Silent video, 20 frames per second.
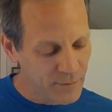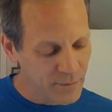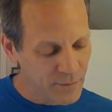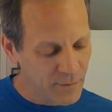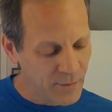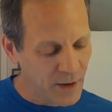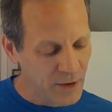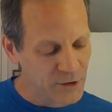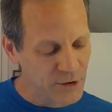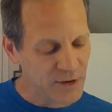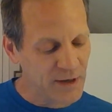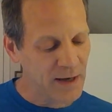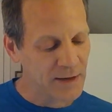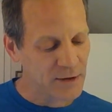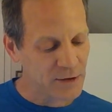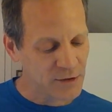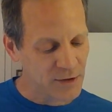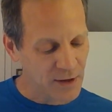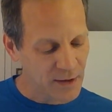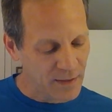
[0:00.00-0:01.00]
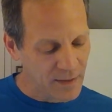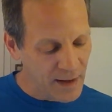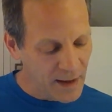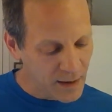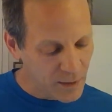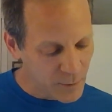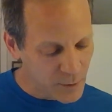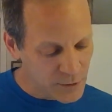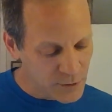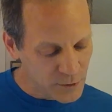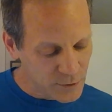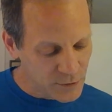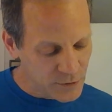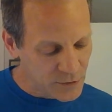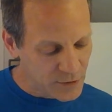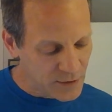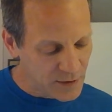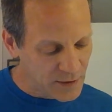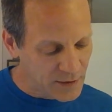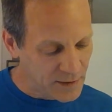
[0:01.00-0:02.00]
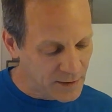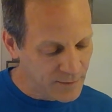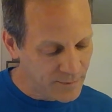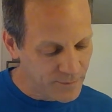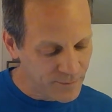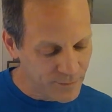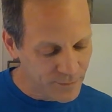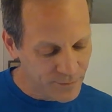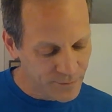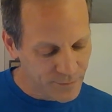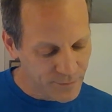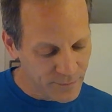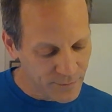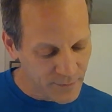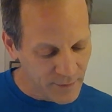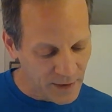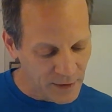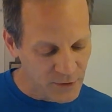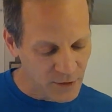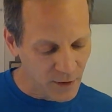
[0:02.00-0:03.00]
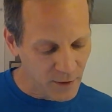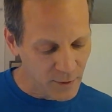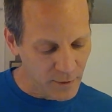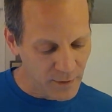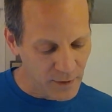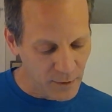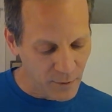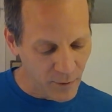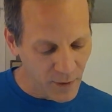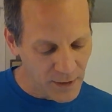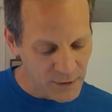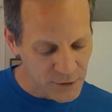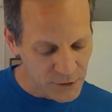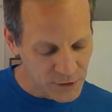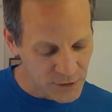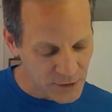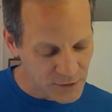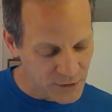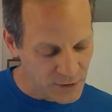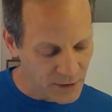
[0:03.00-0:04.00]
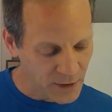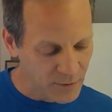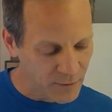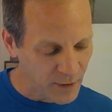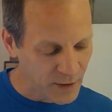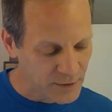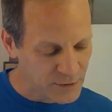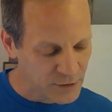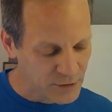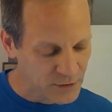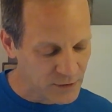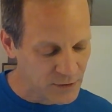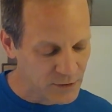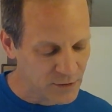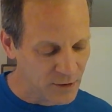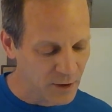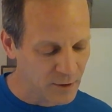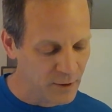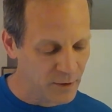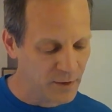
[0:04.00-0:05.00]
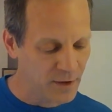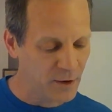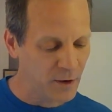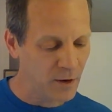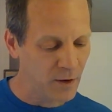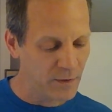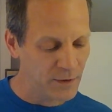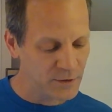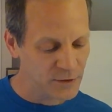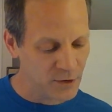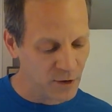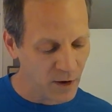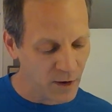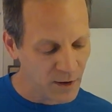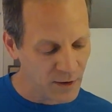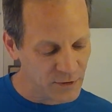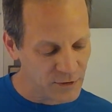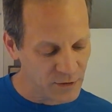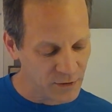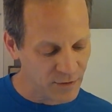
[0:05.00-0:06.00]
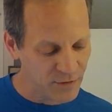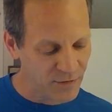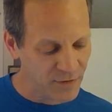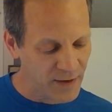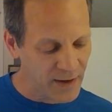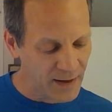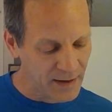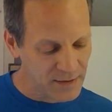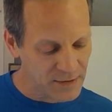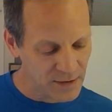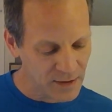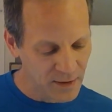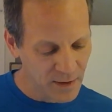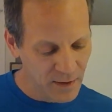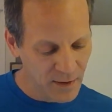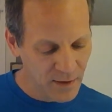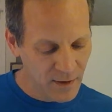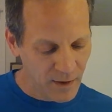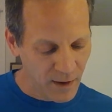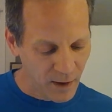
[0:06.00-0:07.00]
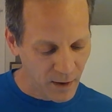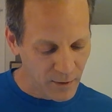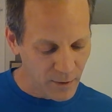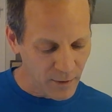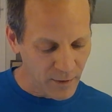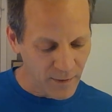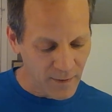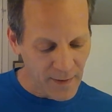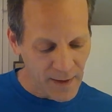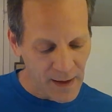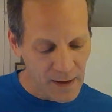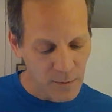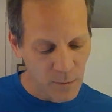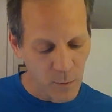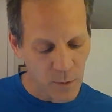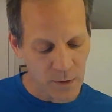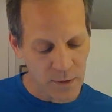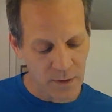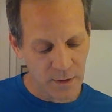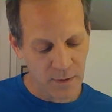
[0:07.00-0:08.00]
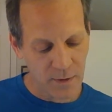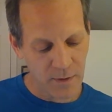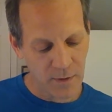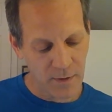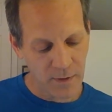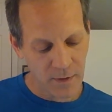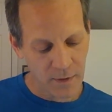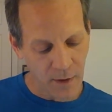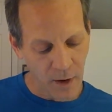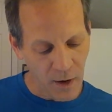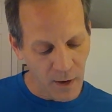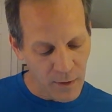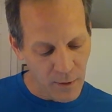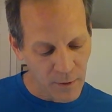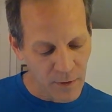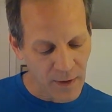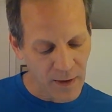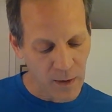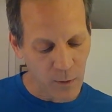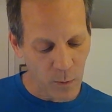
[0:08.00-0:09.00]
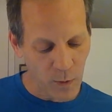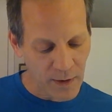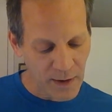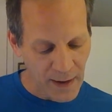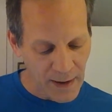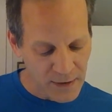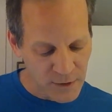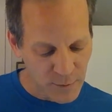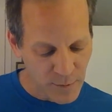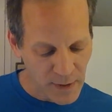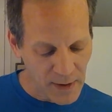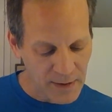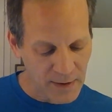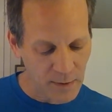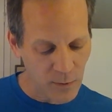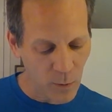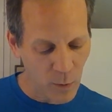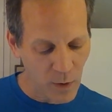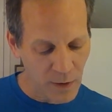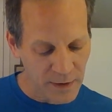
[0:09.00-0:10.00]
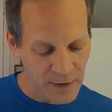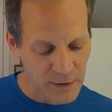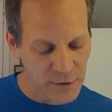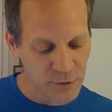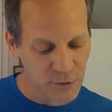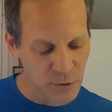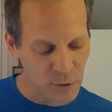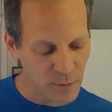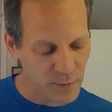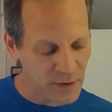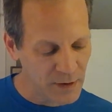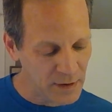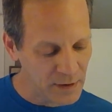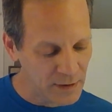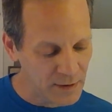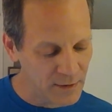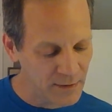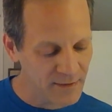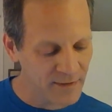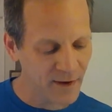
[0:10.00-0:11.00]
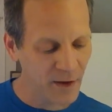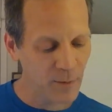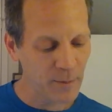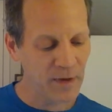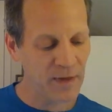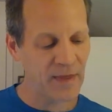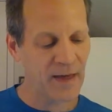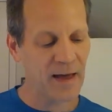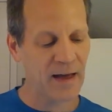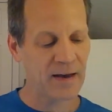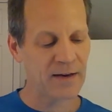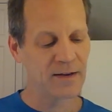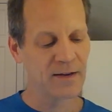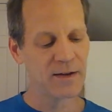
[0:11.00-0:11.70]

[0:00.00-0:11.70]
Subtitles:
Nachiketa said, that which you see as other than righteousness and unrighteousness, other than all this cause and effect, other than what has been and what is to be, tell me that.